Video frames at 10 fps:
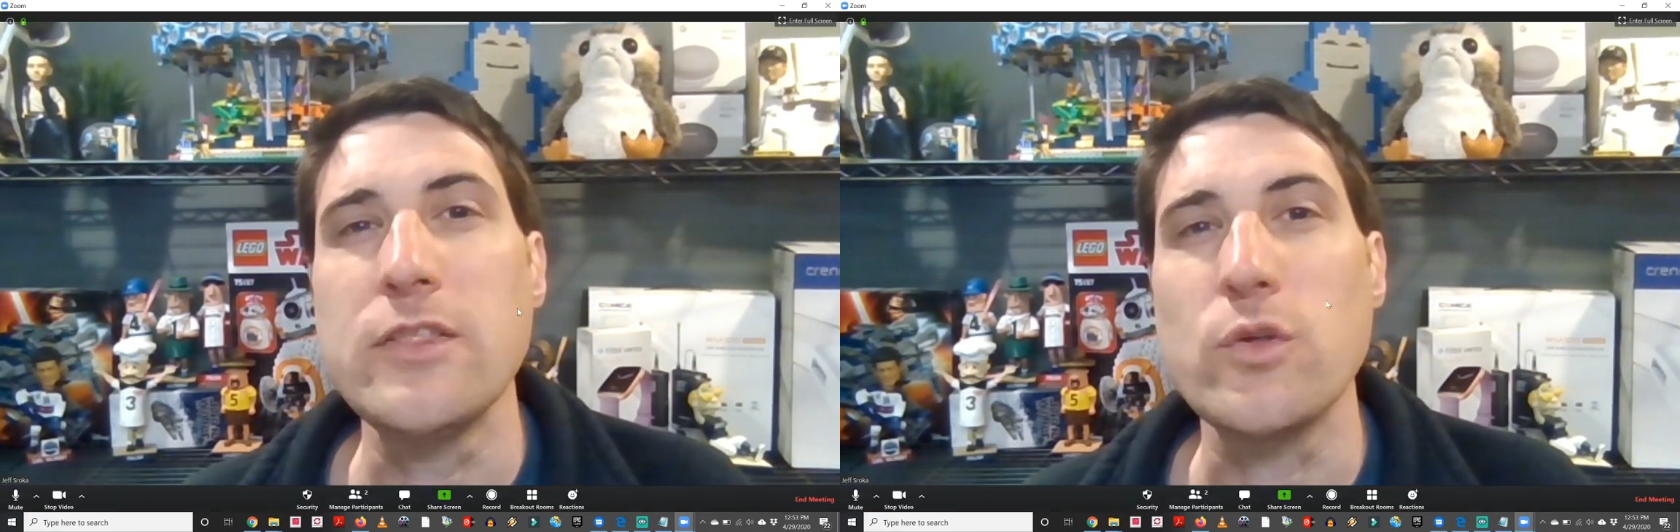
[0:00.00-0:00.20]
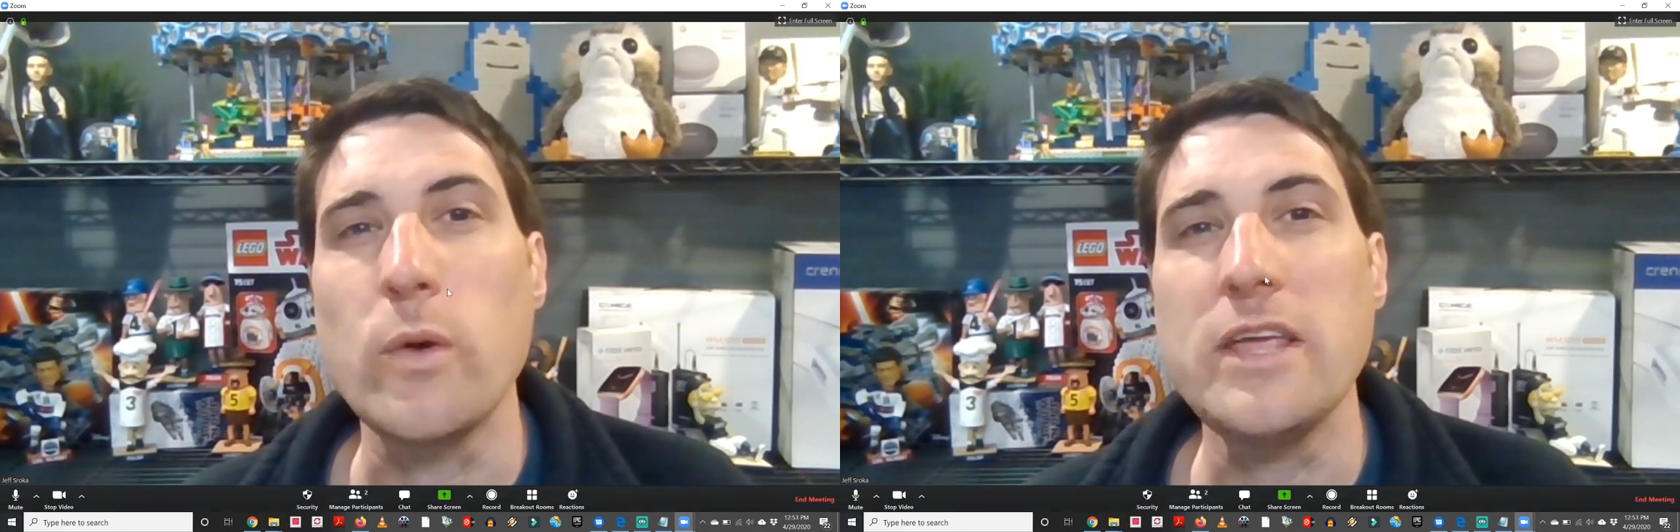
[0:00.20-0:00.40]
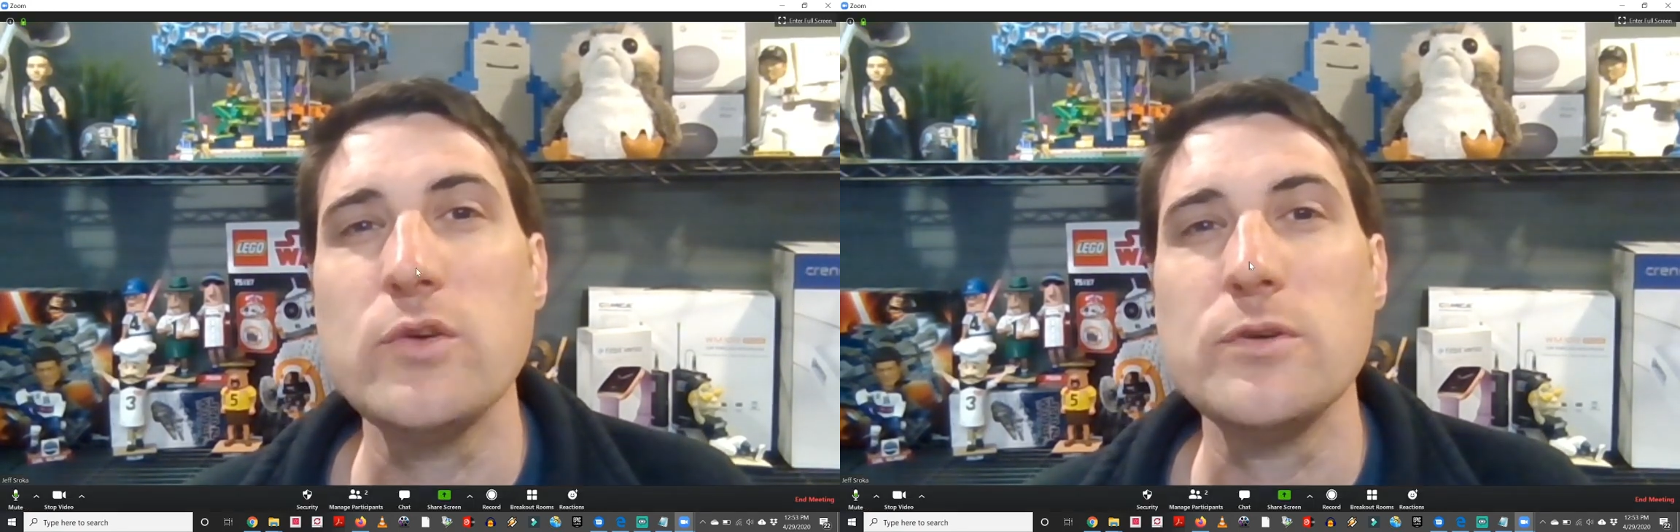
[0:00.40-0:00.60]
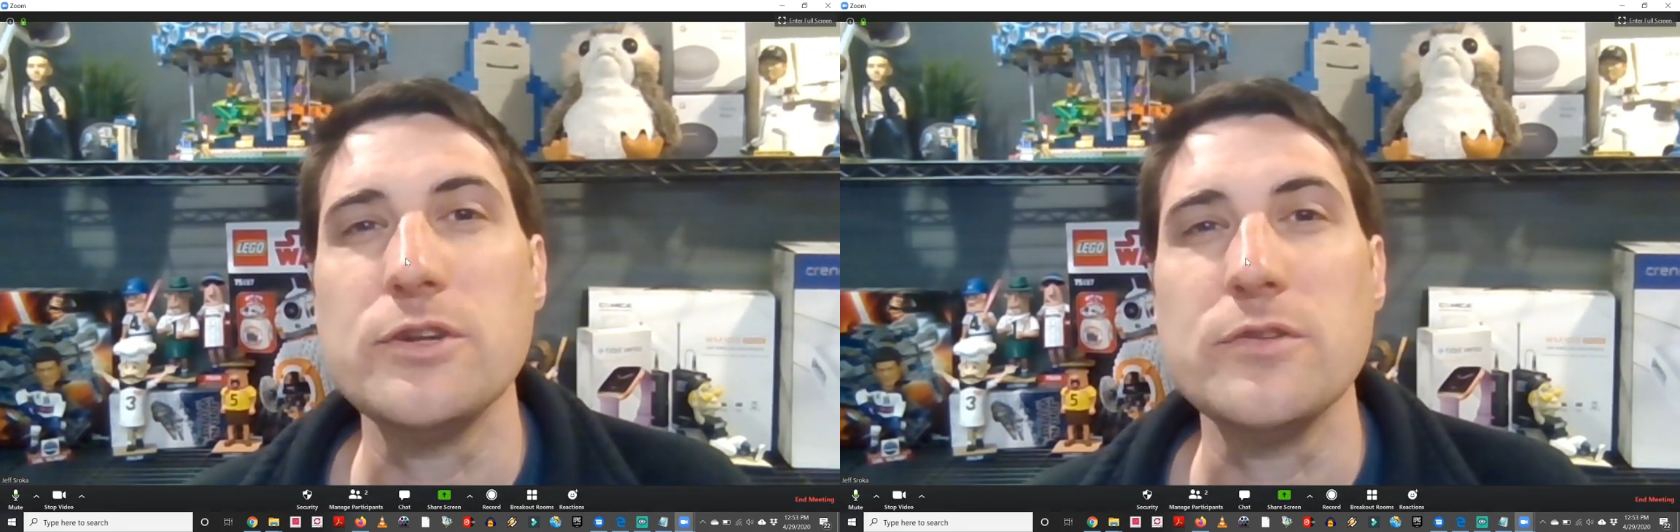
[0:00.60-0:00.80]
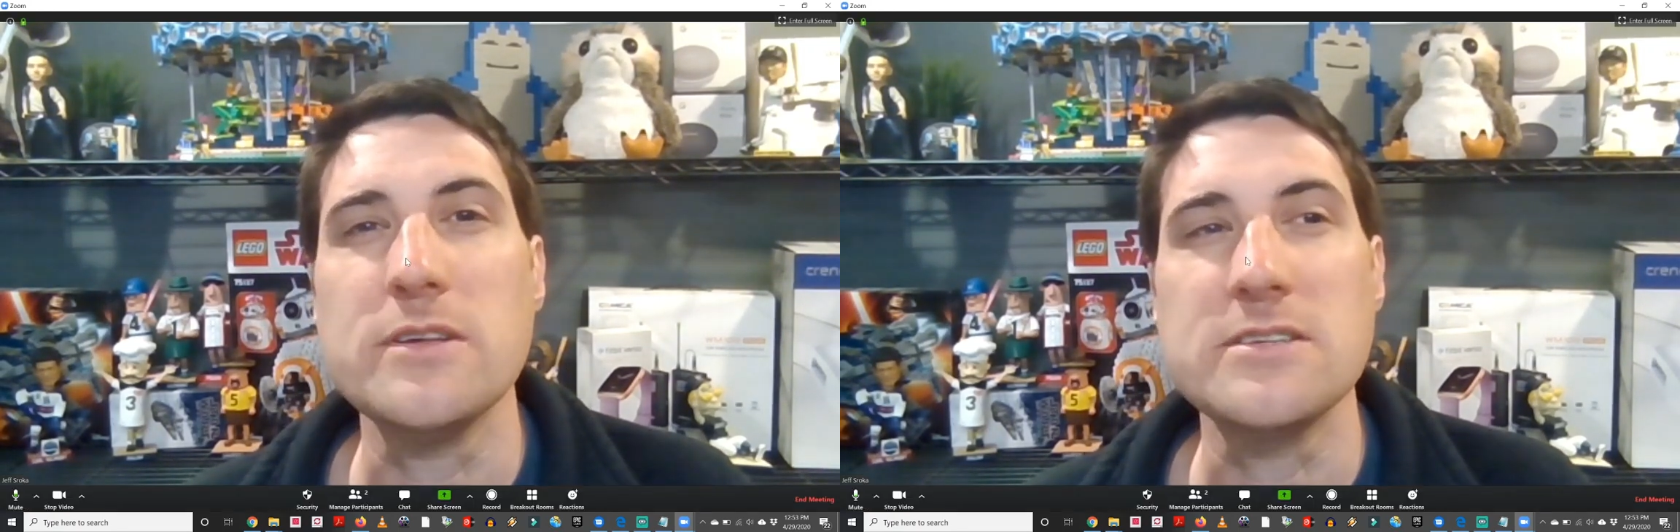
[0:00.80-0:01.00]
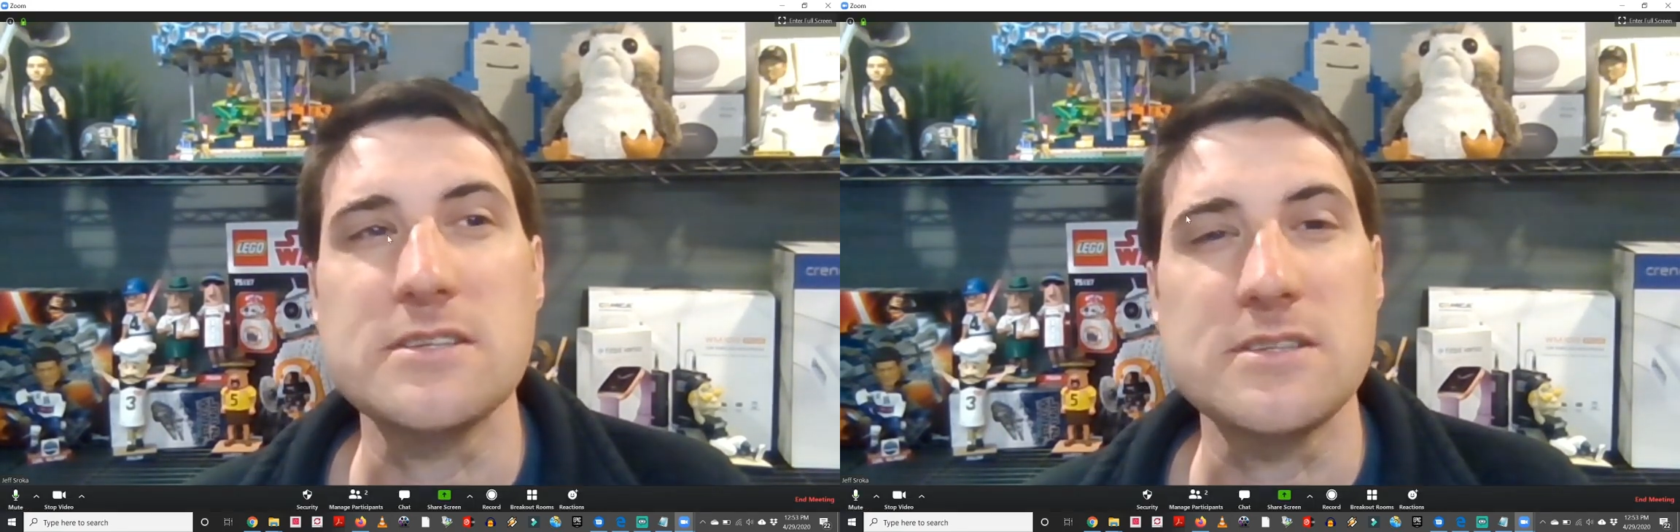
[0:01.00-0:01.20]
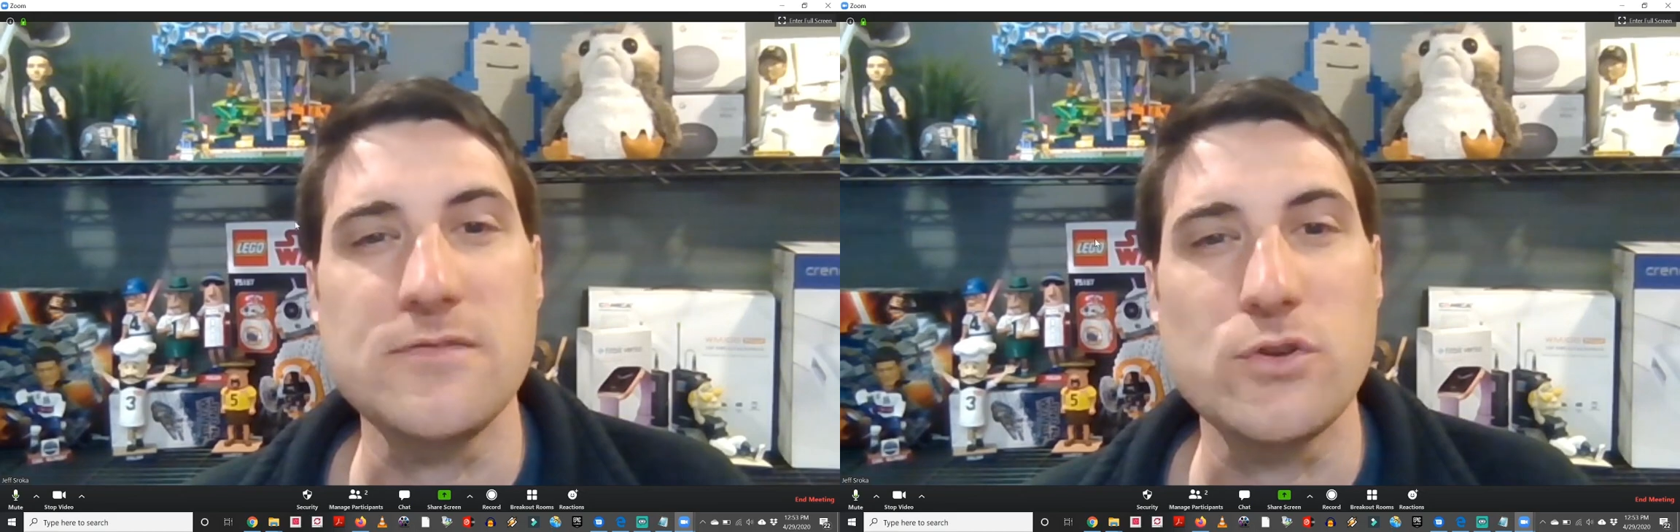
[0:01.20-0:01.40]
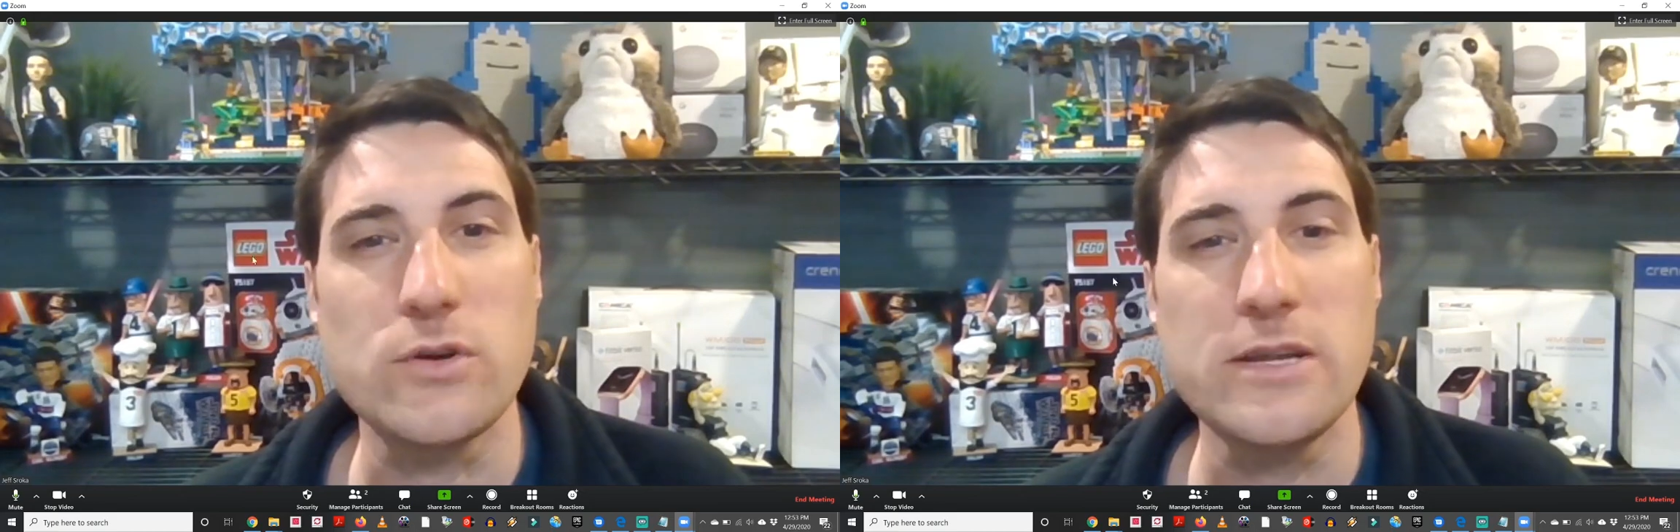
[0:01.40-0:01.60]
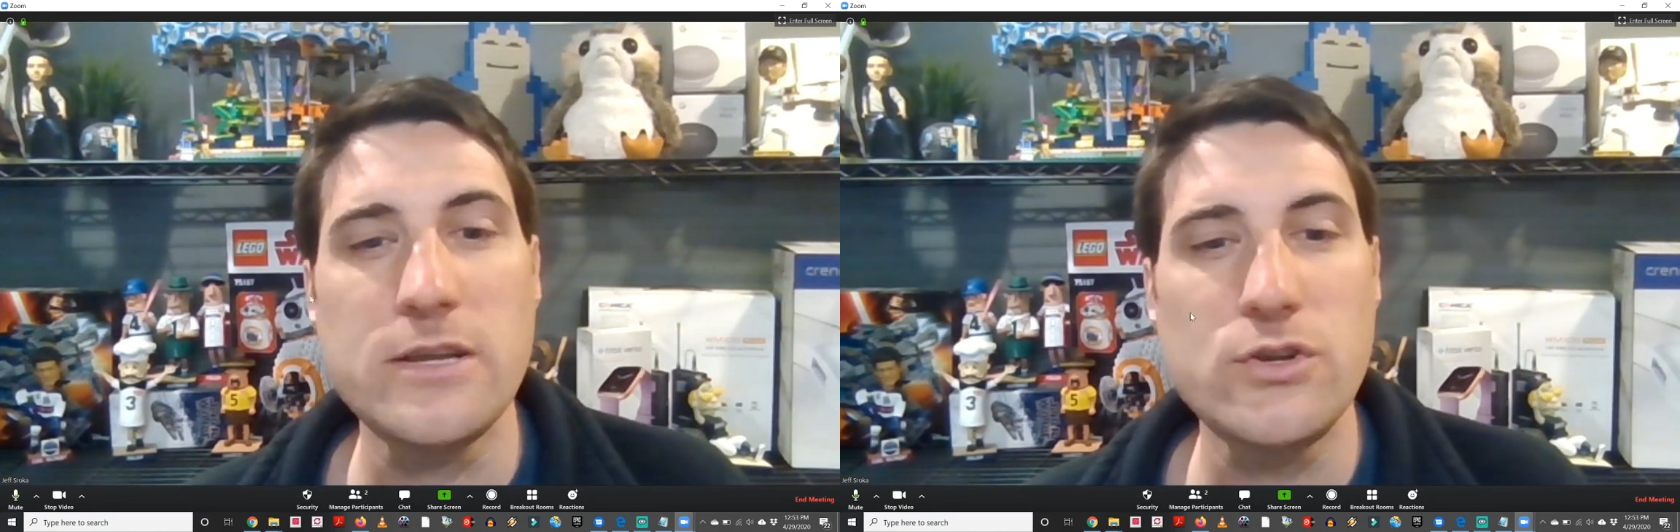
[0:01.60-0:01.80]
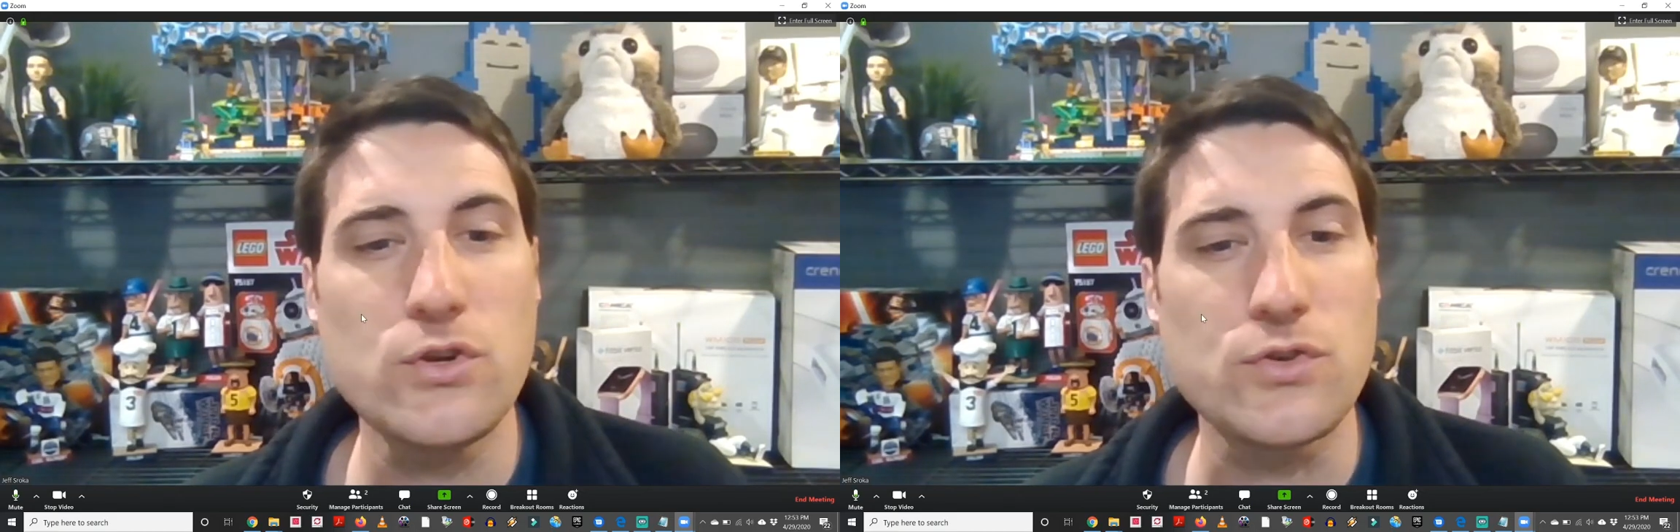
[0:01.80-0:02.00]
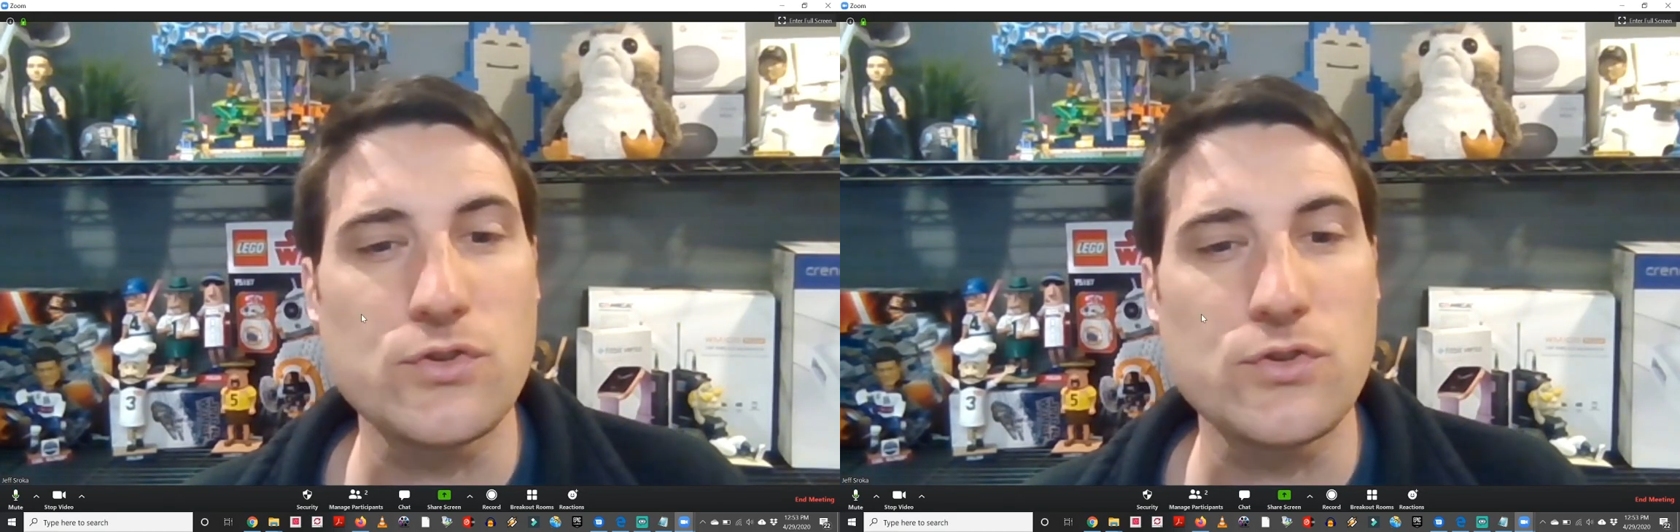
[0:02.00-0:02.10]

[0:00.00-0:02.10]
The way you would do this is if you're in your